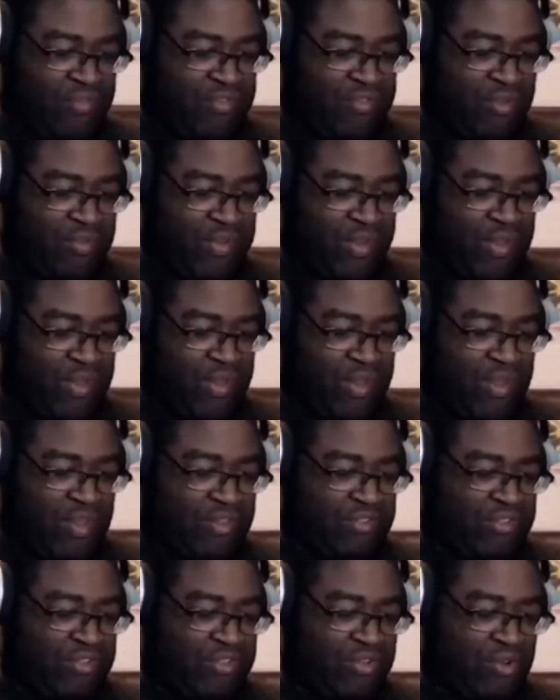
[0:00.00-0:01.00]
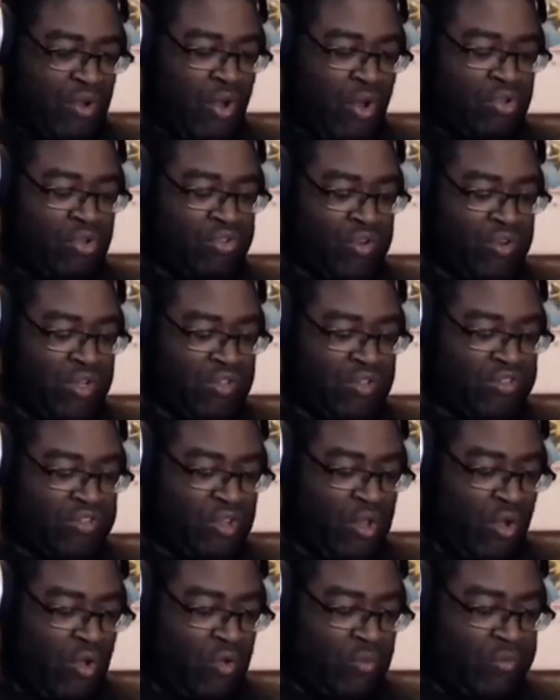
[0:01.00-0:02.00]
something, unless it's an alternate
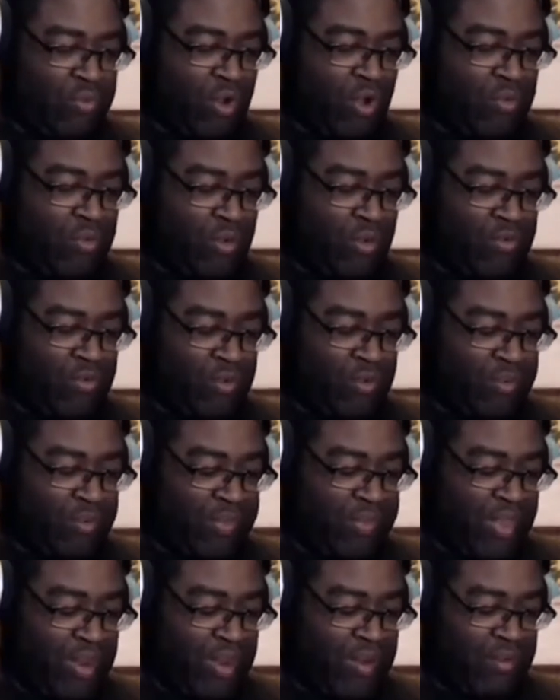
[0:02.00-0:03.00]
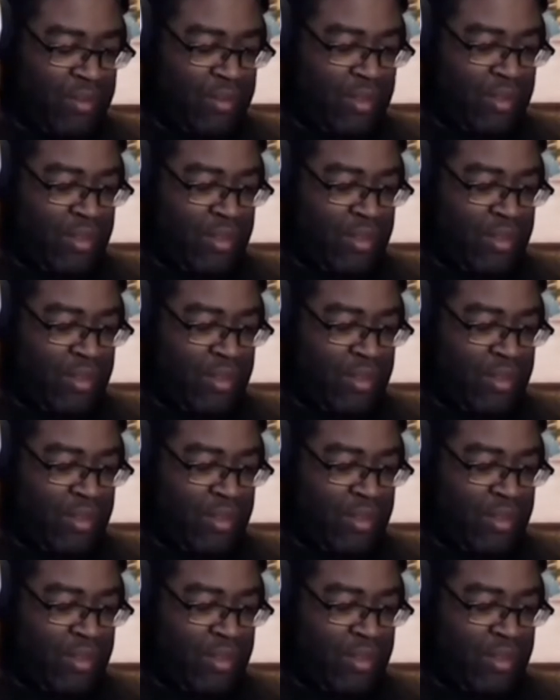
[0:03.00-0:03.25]
sculpt or something like that.